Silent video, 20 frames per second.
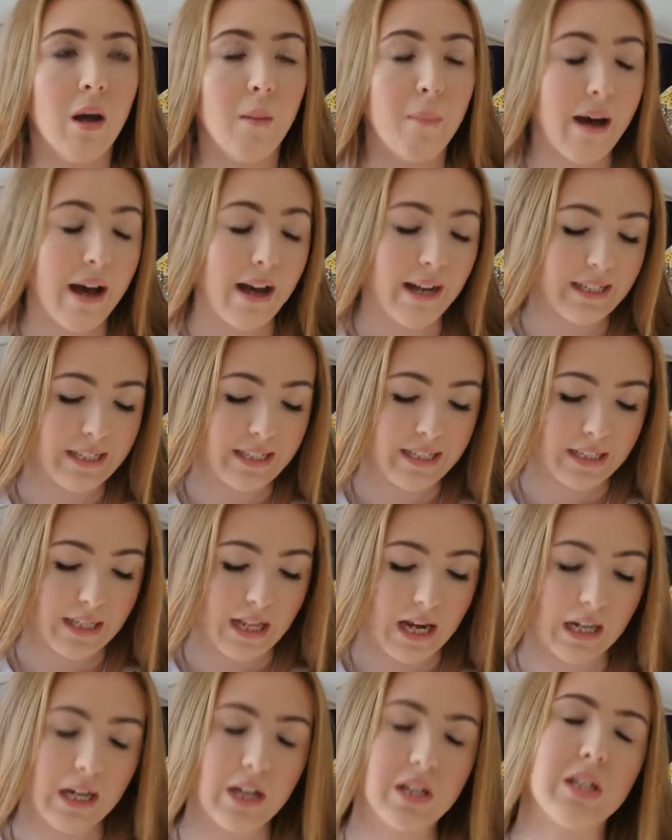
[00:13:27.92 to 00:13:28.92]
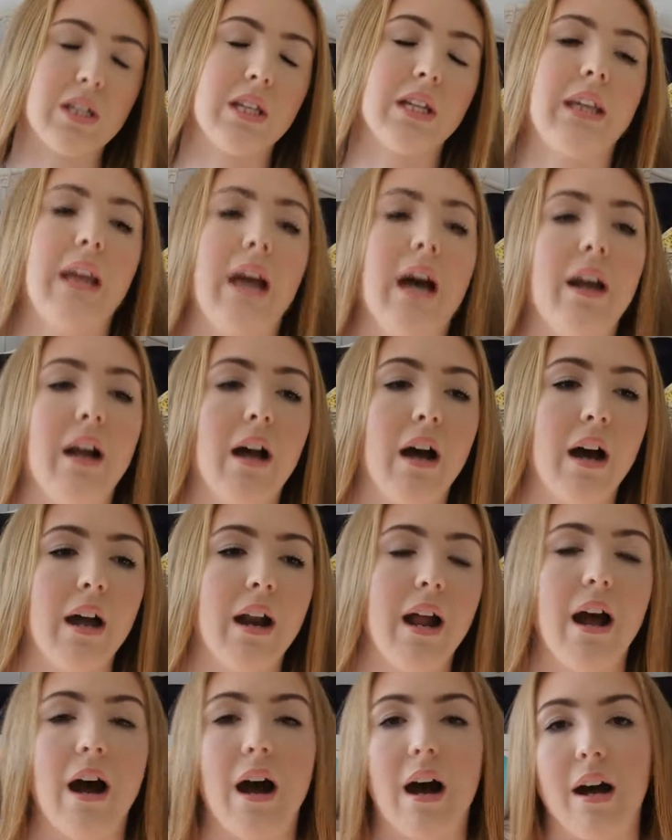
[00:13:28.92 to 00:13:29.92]
But then I got to the counter,
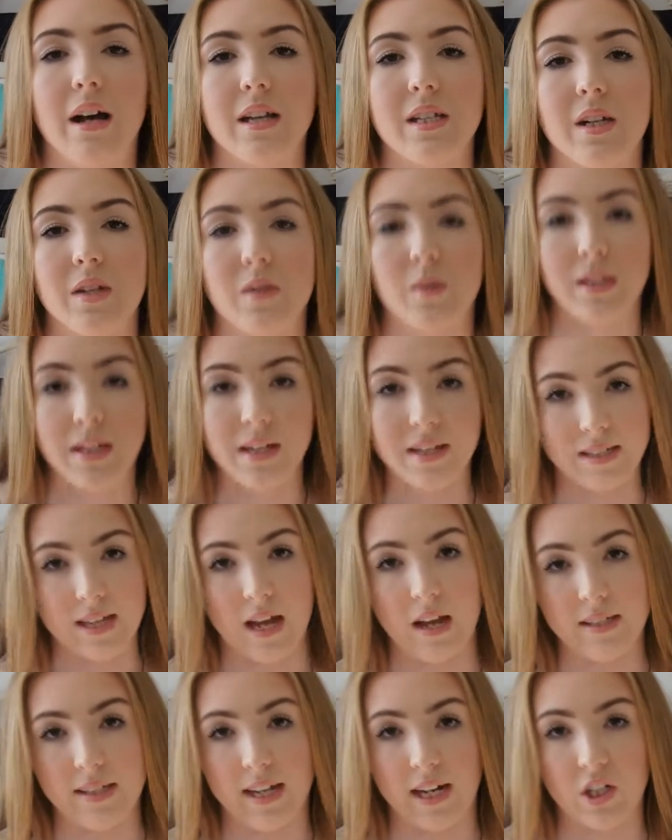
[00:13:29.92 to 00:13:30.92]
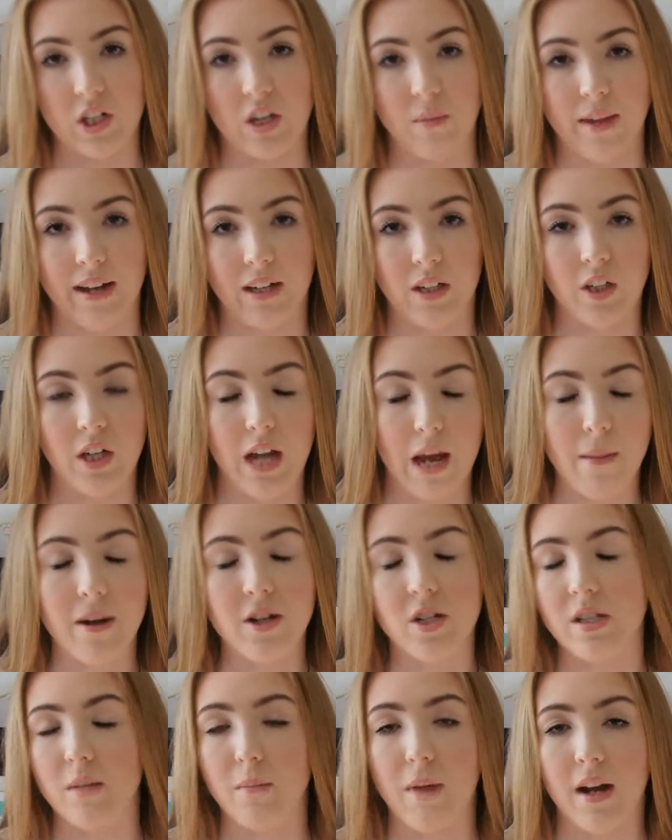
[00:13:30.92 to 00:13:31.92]
I asked, because it was in the sales section, I'm like, how
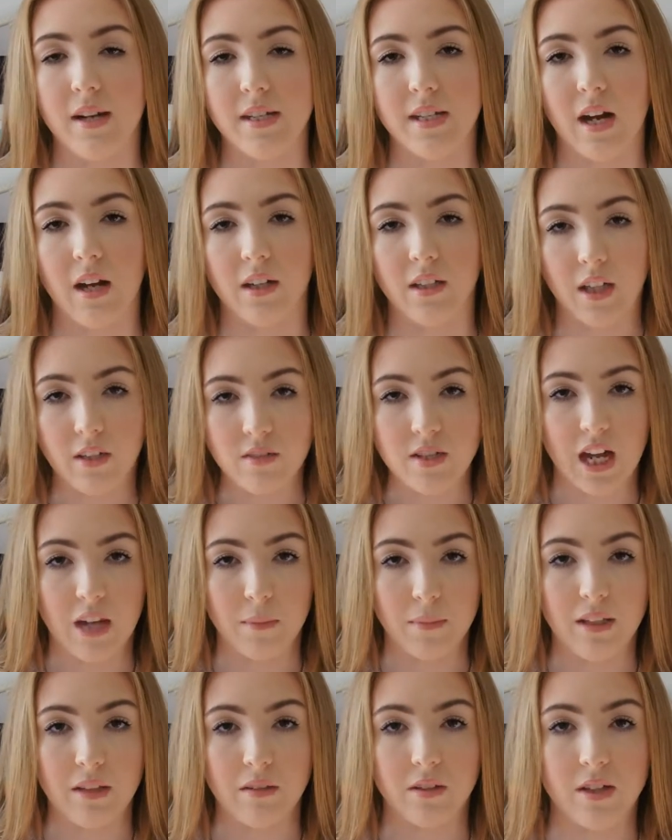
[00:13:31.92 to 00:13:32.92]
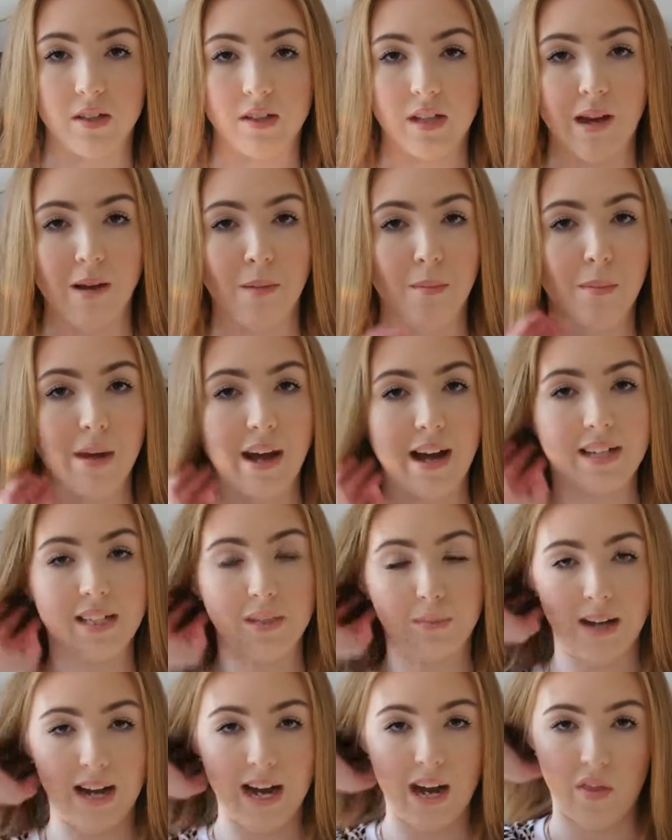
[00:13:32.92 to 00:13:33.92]
much is the markdown? You didn't tell me because I'm about
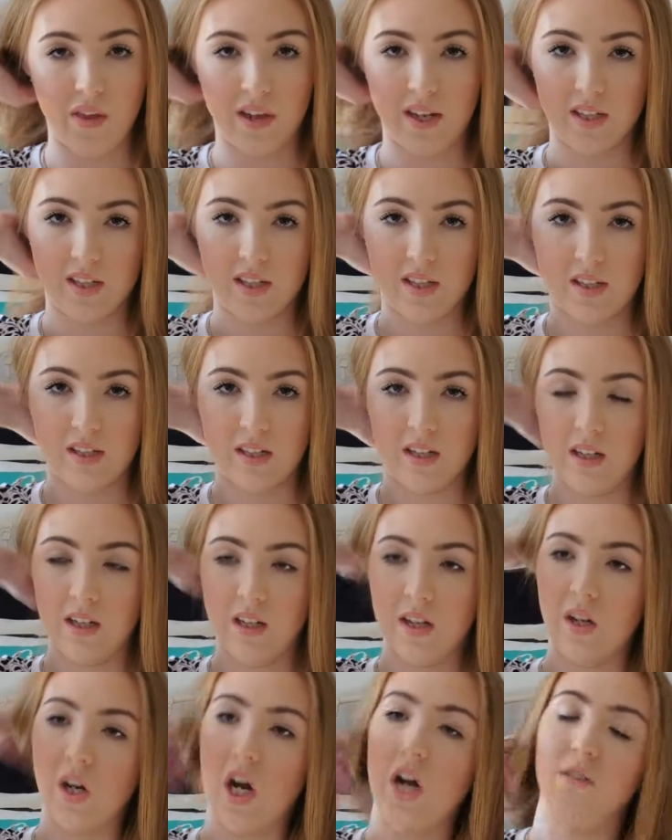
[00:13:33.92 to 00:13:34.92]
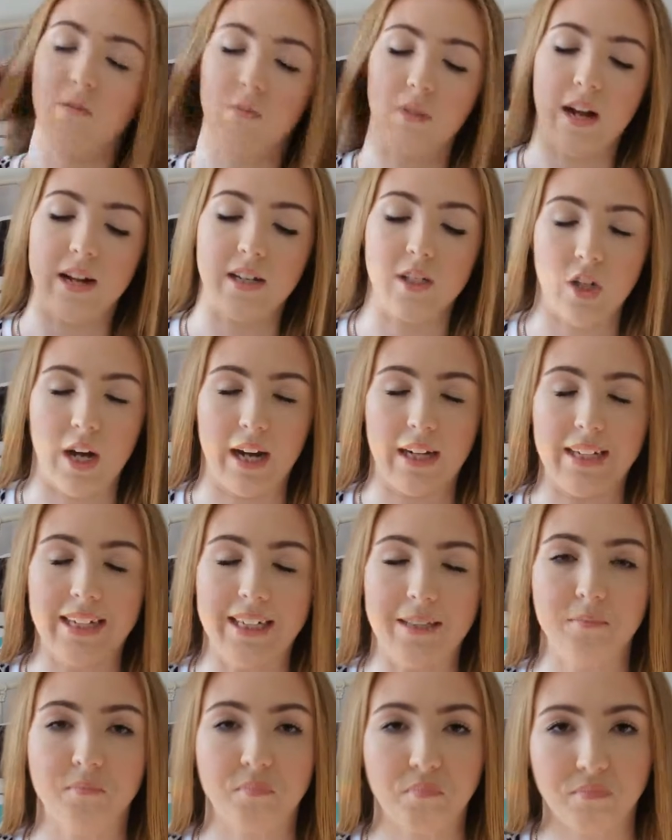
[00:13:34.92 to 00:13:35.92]
to buy this overpriced
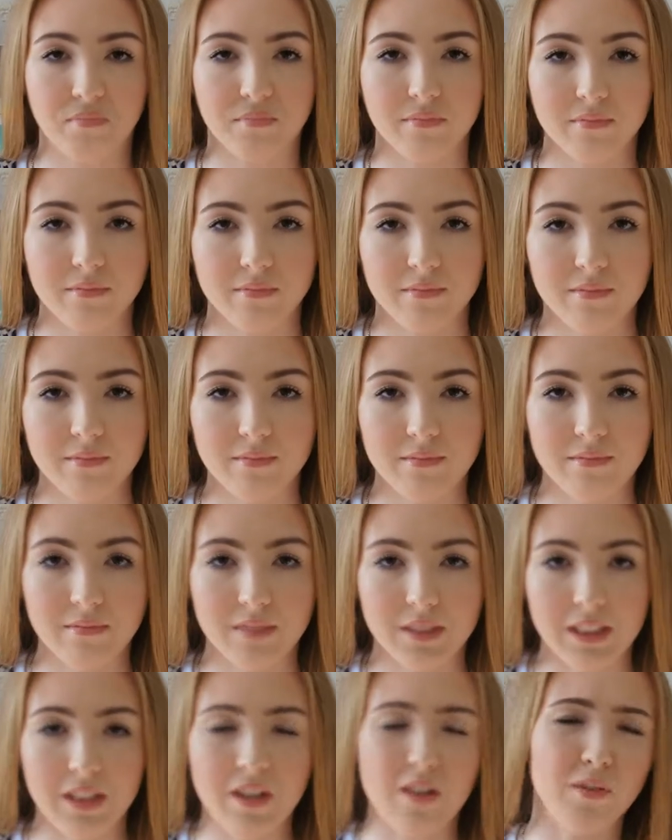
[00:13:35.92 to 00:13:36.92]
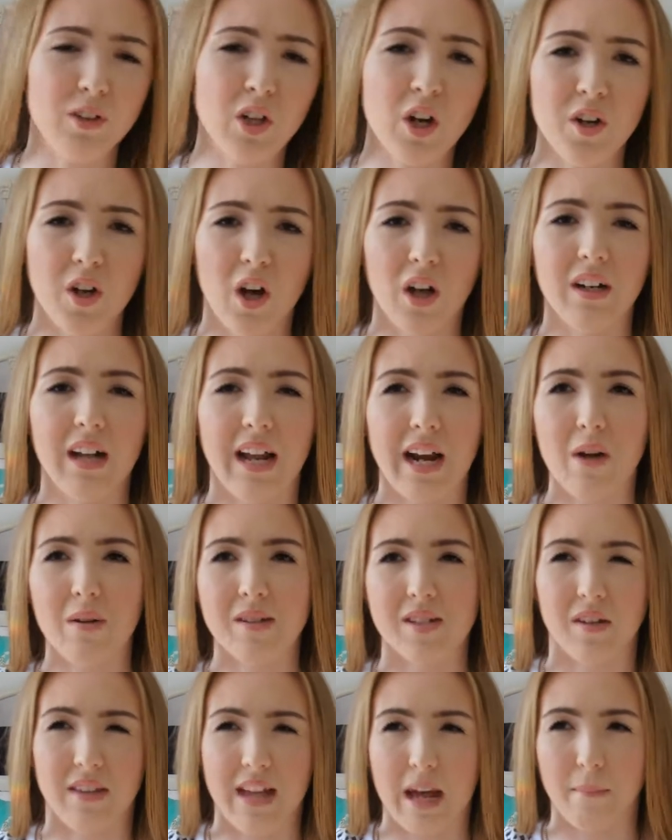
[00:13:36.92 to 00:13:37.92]
jacket and I've gotten on. I know
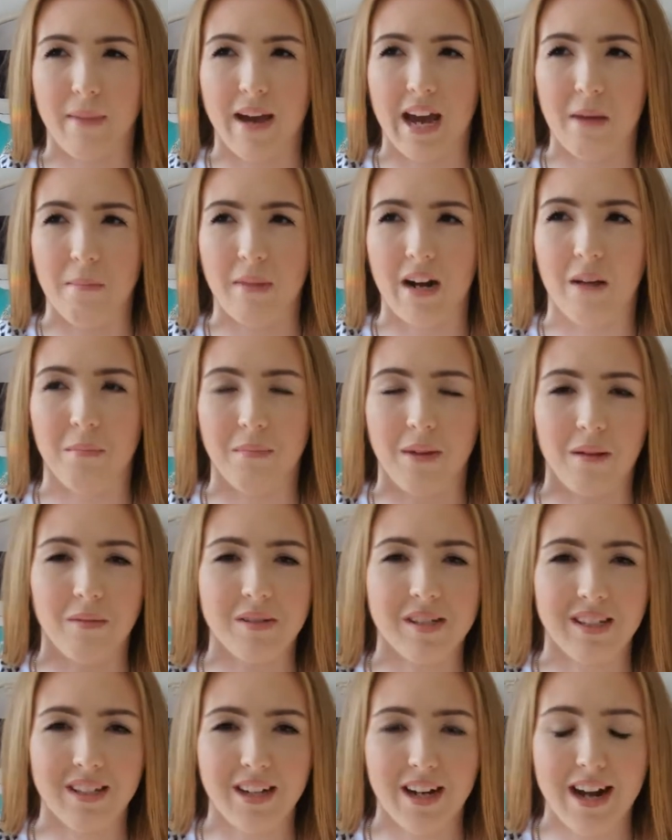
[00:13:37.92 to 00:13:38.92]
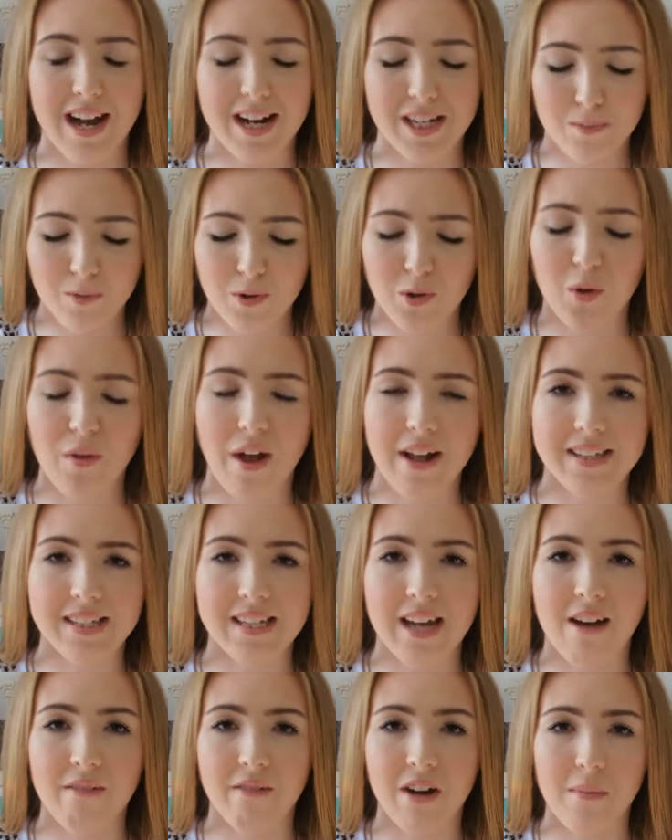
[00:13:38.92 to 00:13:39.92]
it's not that bad, but I'm, I was You know, I just bought all that
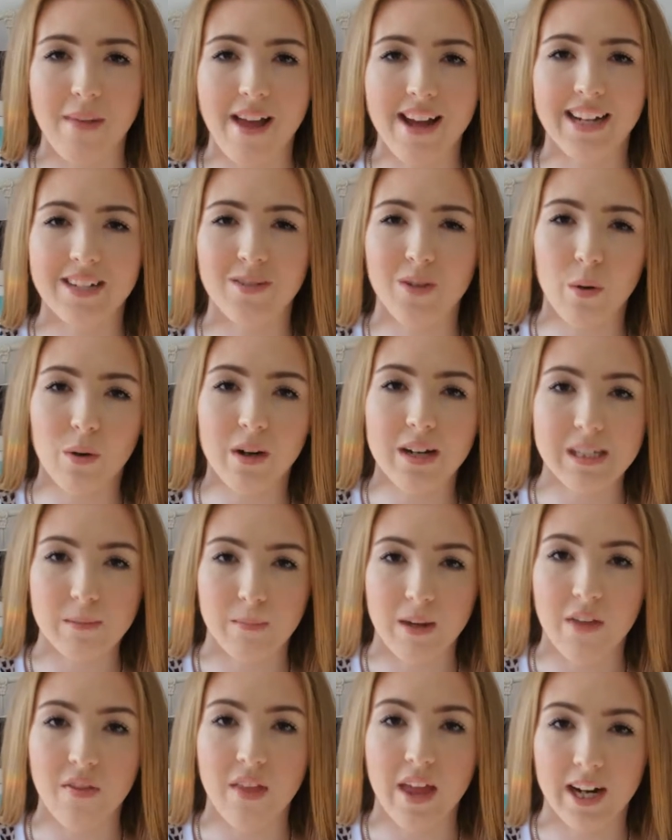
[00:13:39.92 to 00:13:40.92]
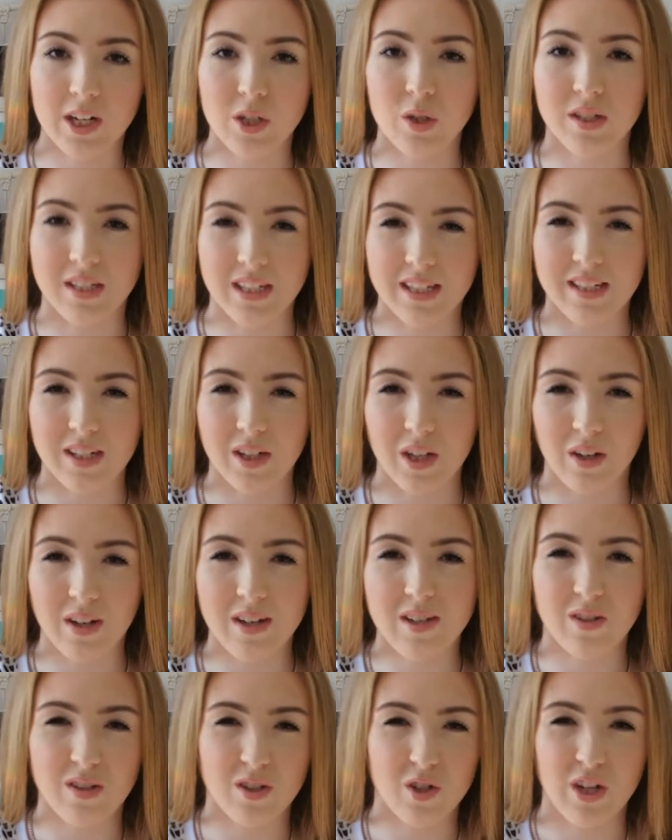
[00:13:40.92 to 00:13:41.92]
stuff, and I'm like, if I want to spend an extra sixty
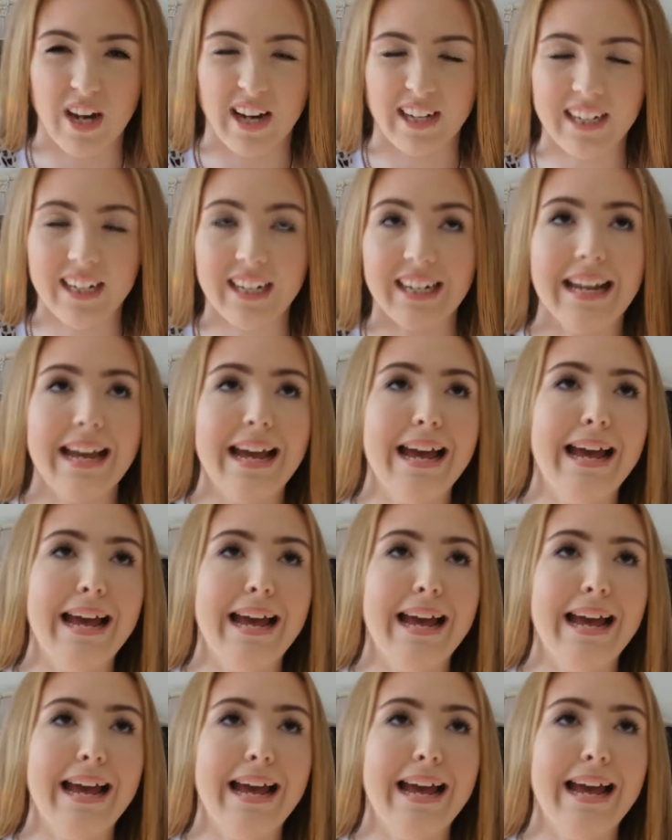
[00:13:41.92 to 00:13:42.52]
dollars on this jacket,